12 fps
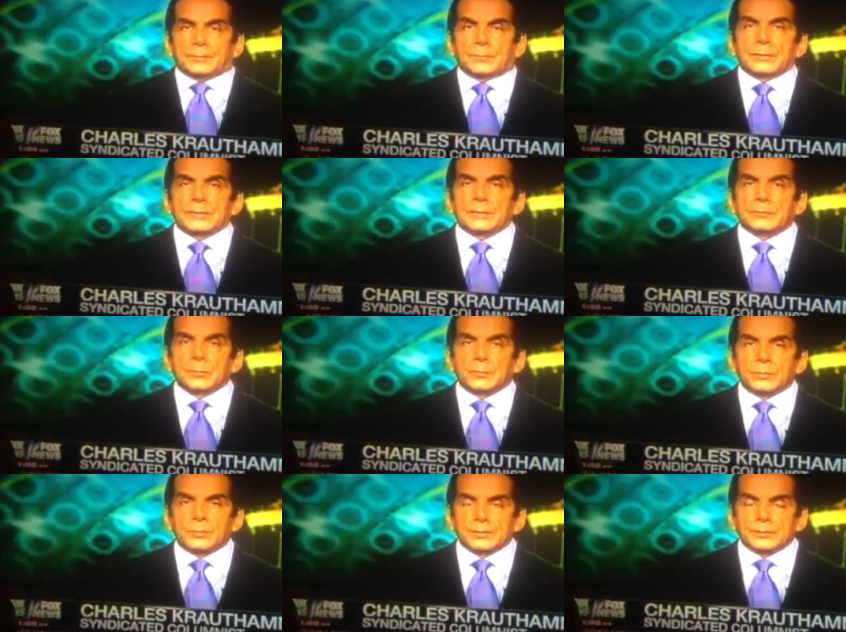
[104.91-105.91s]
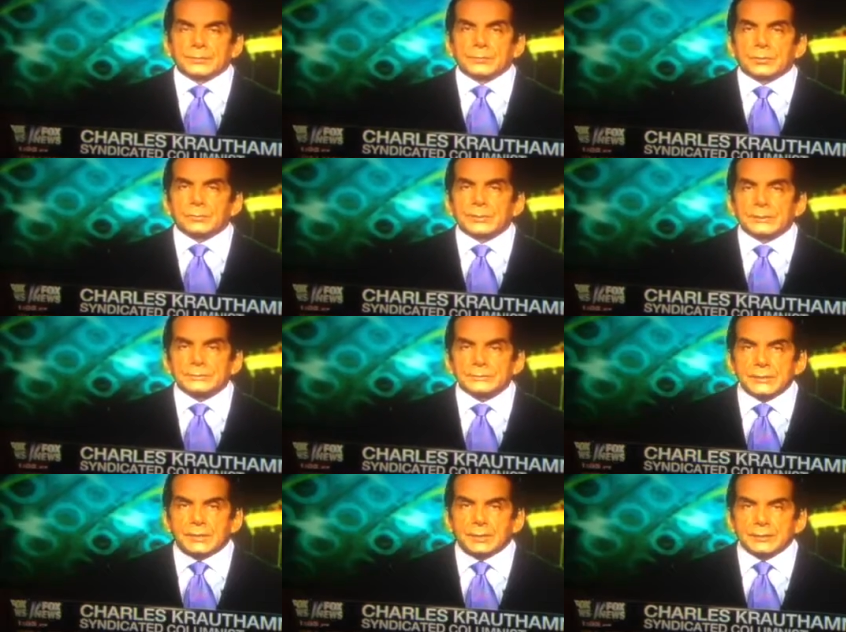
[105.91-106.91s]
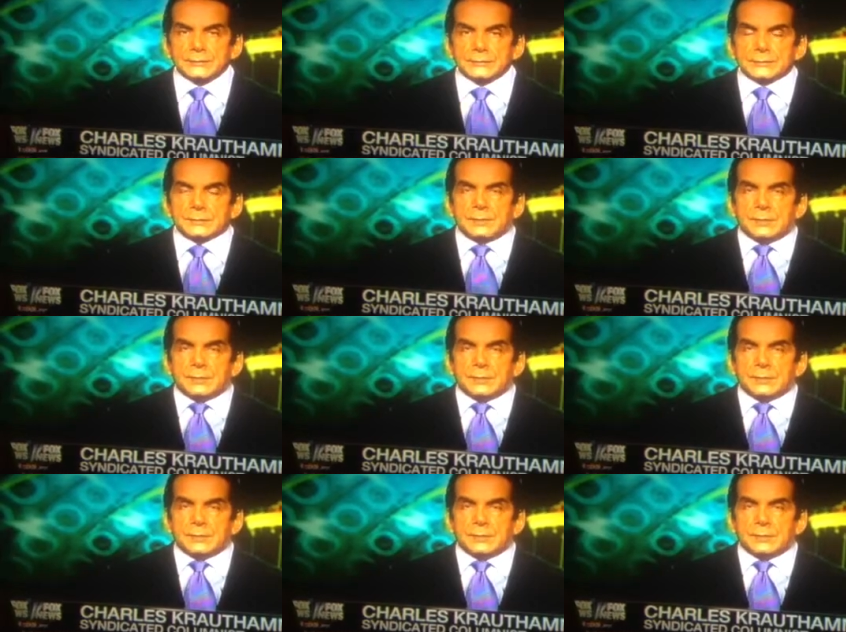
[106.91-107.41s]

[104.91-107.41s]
being reported or being charged.